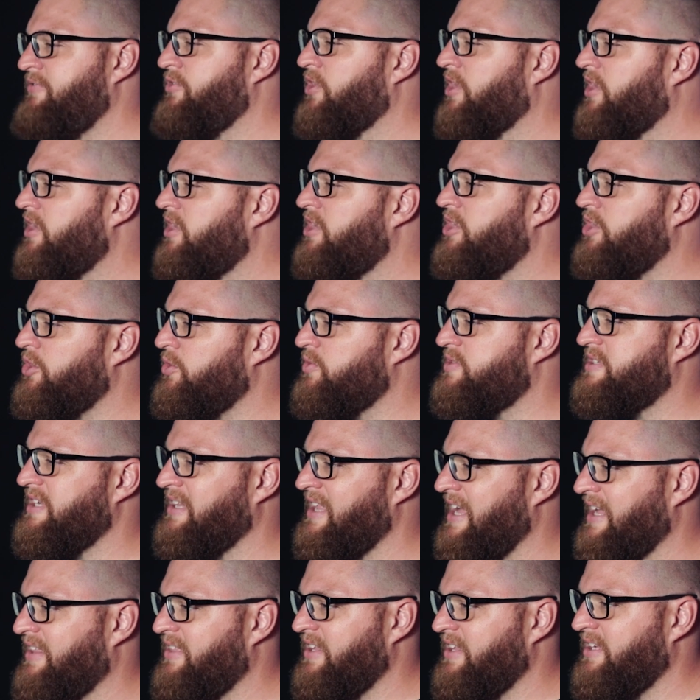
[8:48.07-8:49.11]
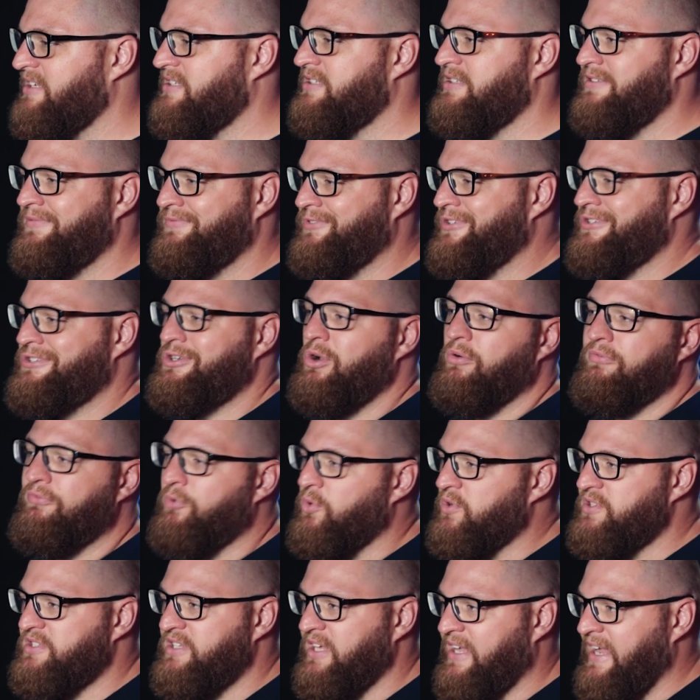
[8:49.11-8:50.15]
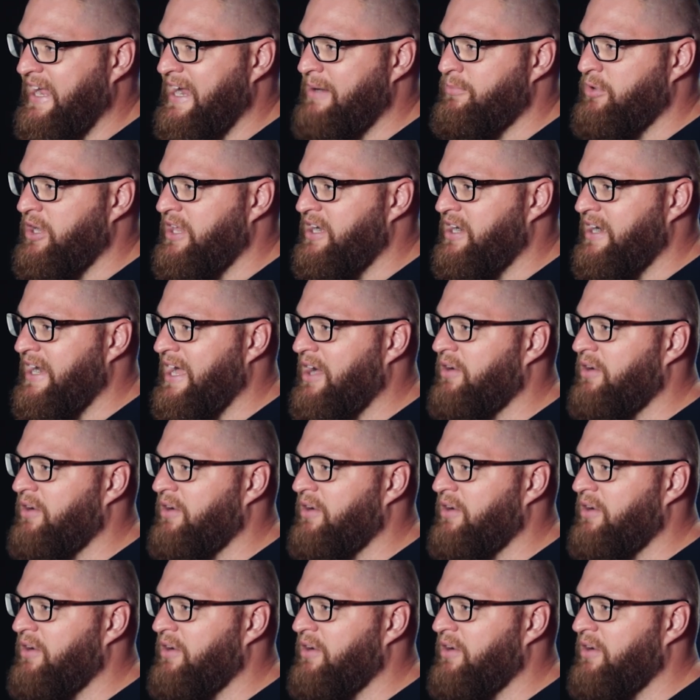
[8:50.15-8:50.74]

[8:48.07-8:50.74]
If you're gonna use it like this, just don't force the camera in and